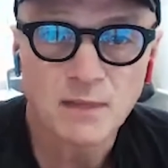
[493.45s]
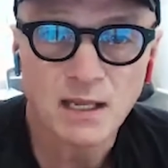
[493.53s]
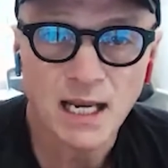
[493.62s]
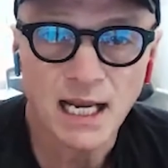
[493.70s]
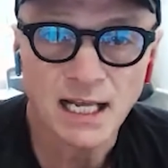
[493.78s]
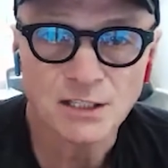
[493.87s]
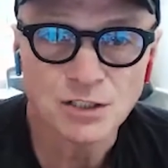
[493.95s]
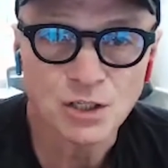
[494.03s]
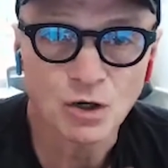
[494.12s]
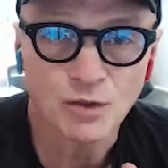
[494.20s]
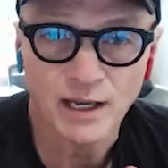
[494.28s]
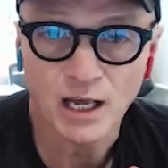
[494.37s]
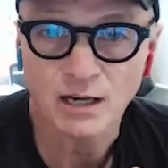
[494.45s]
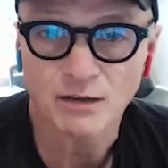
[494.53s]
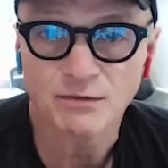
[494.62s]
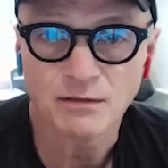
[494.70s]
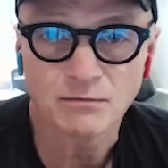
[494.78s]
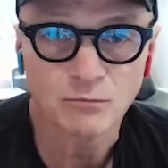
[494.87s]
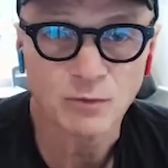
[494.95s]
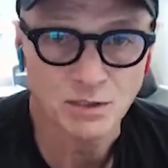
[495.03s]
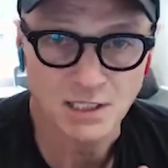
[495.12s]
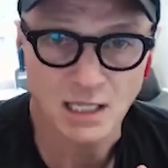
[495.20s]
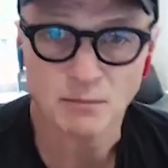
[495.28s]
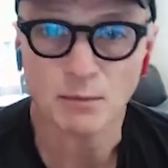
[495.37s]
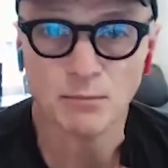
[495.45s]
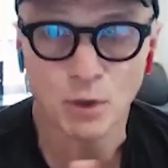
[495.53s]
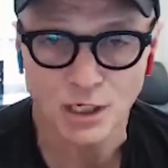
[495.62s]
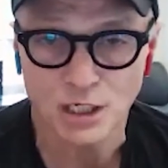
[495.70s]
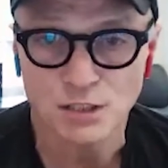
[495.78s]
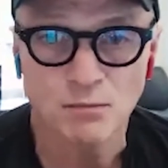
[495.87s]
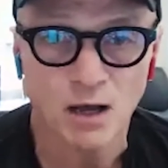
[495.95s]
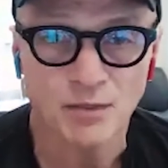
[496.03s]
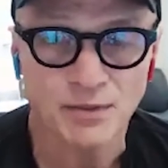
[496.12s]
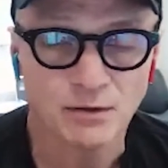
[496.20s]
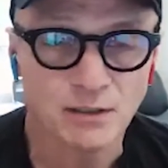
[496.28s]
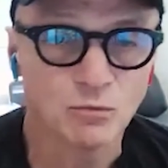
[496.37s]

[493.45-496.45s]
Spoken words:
And so we would send them a book each month.